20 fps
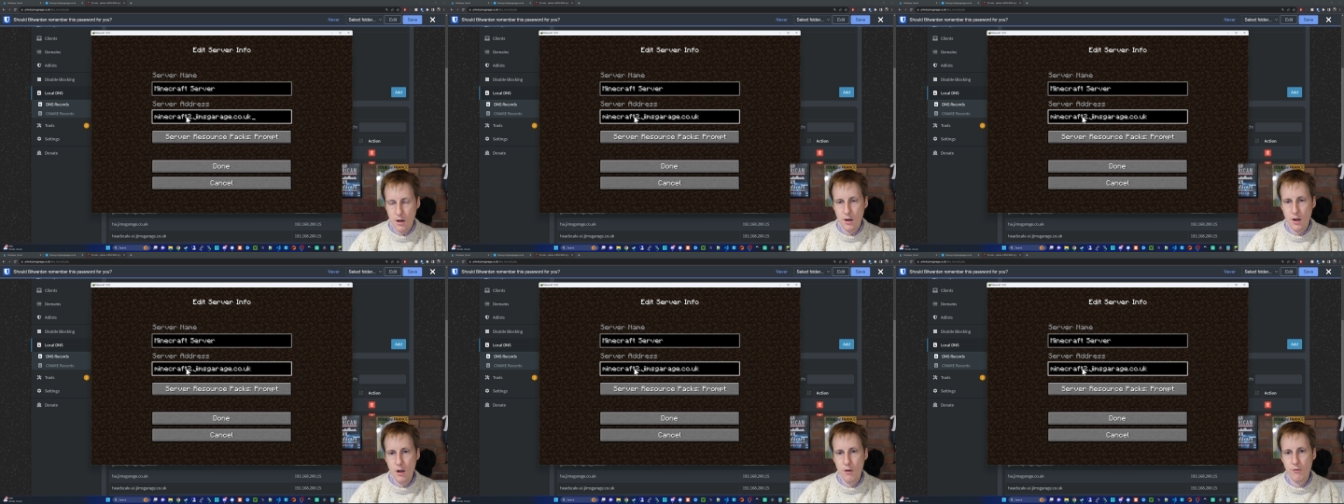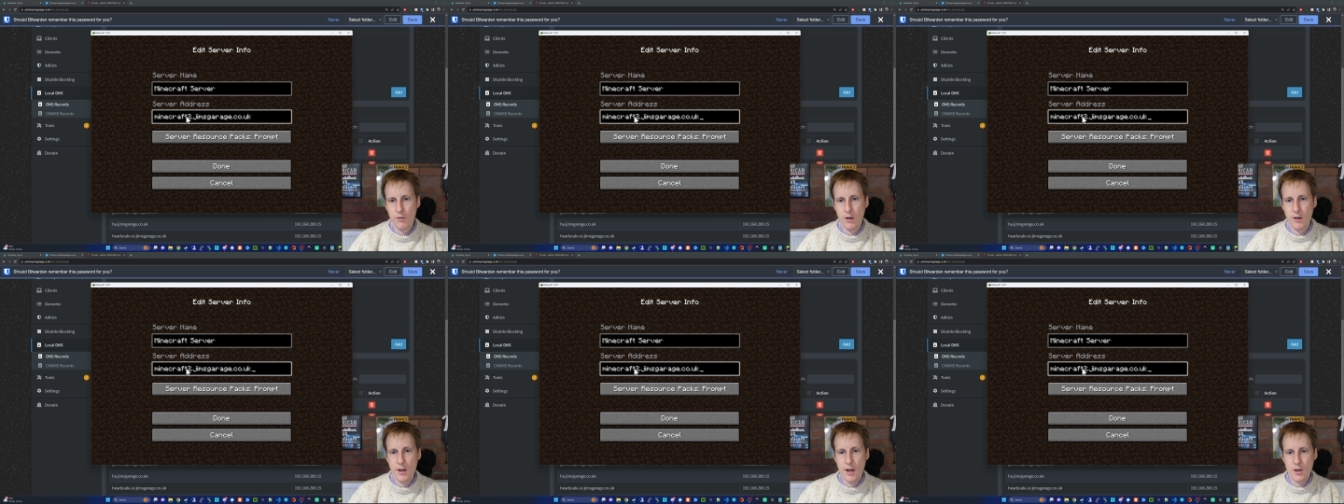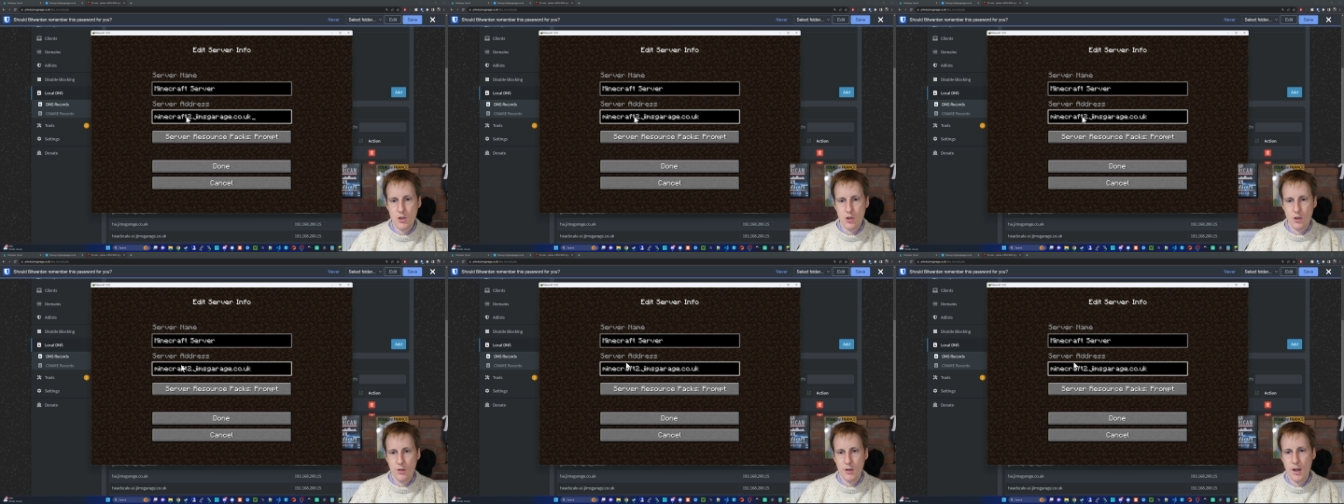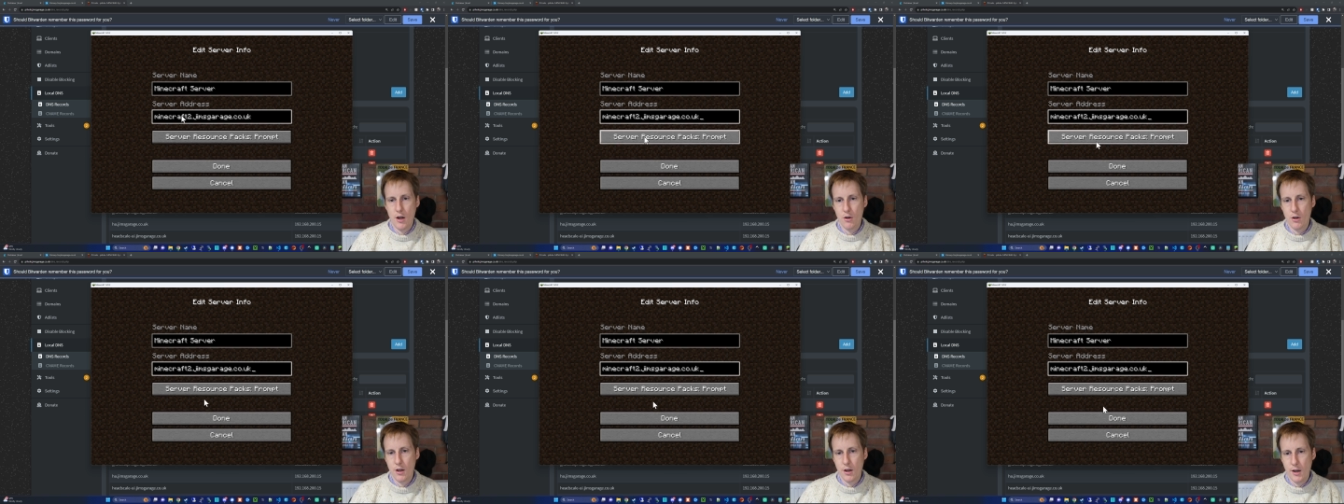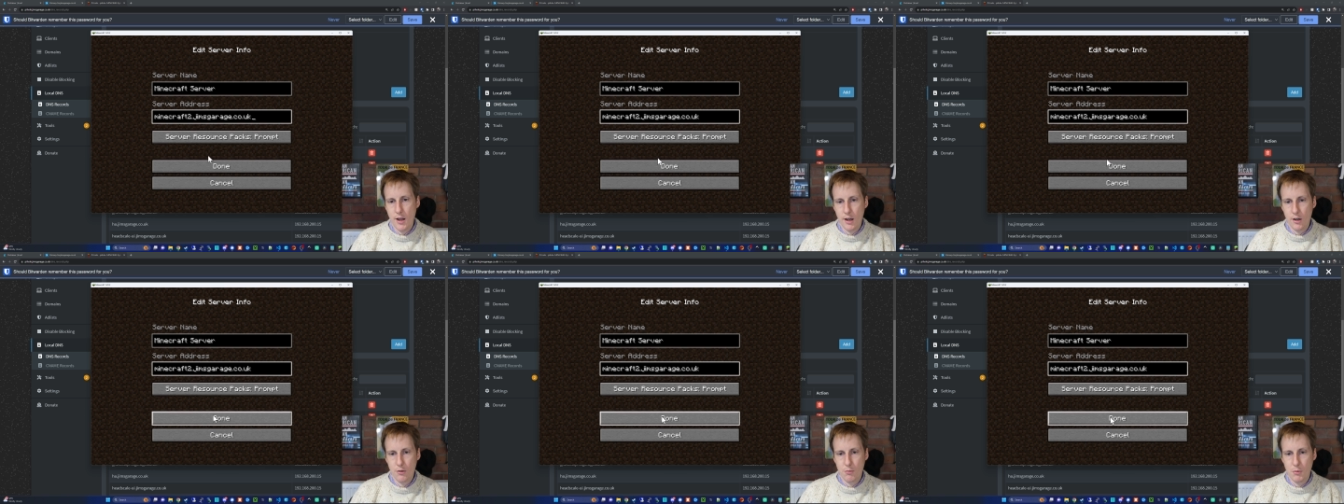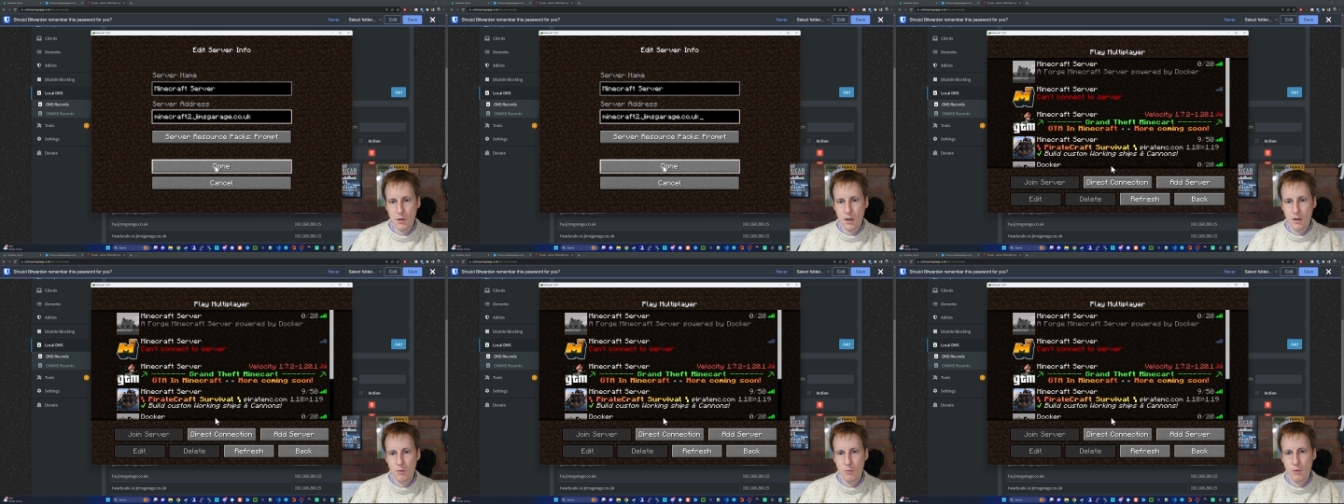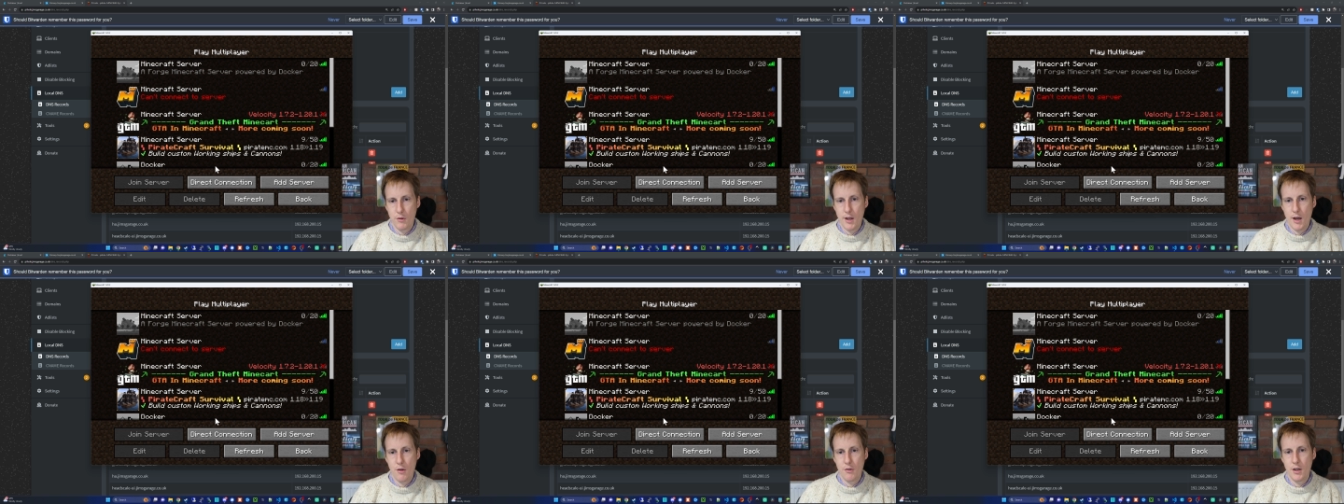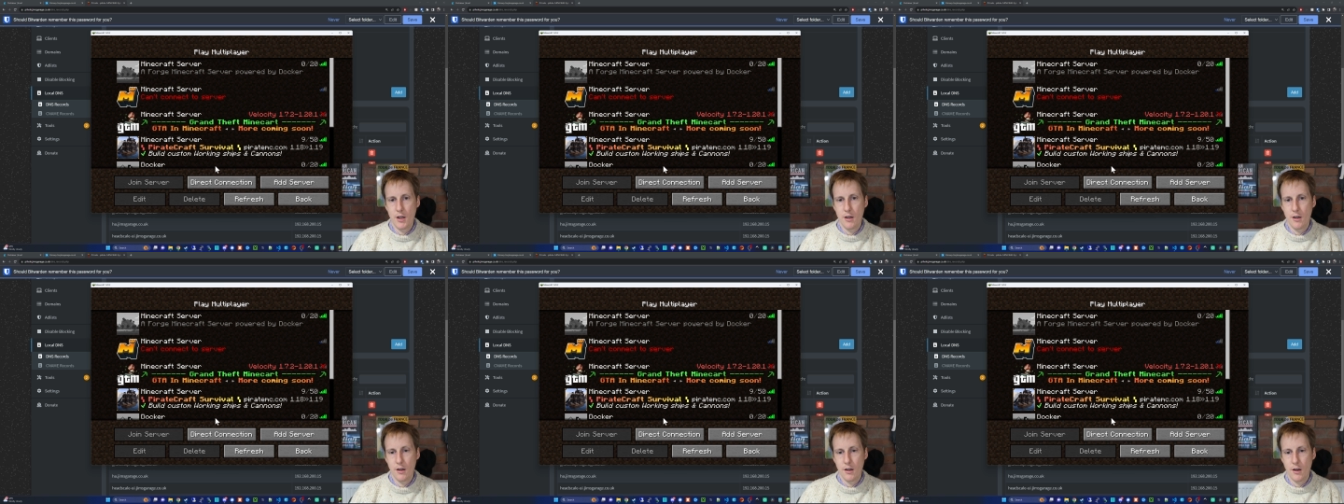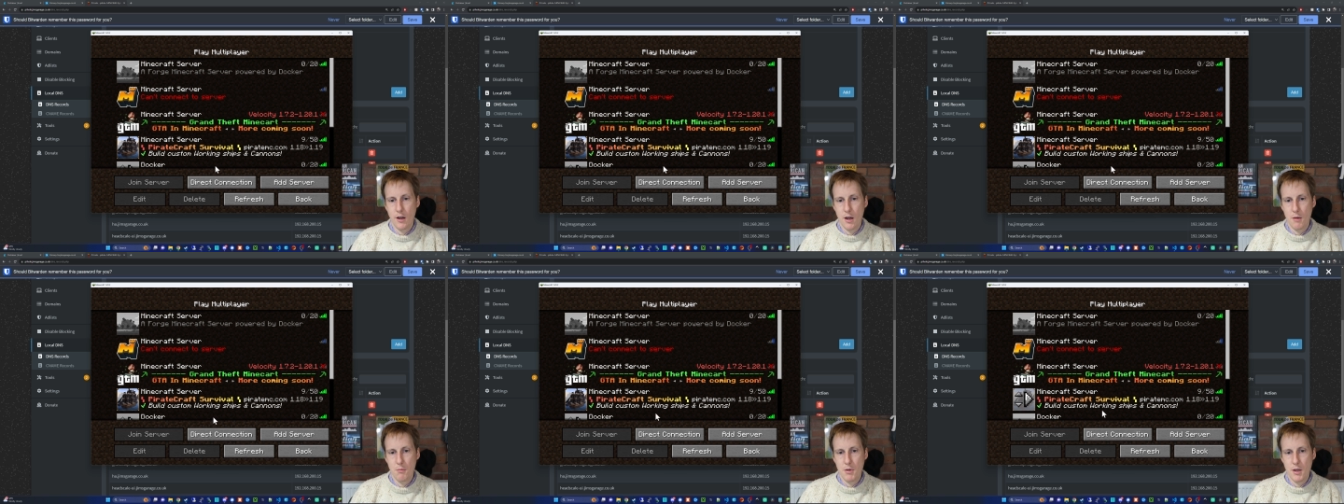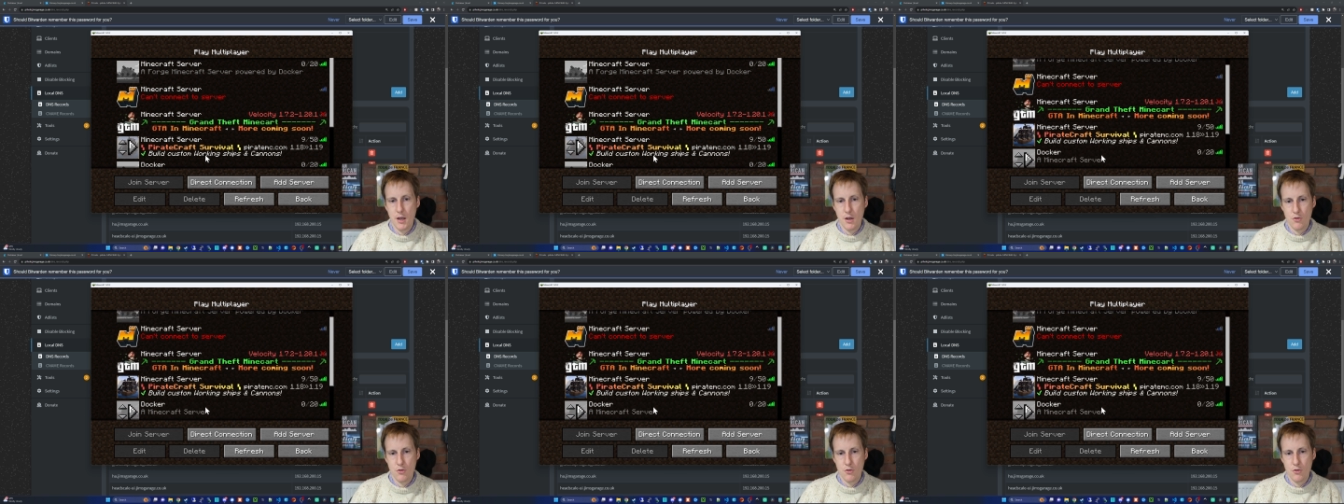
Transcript: and hopefully that should now connect me without needing an IP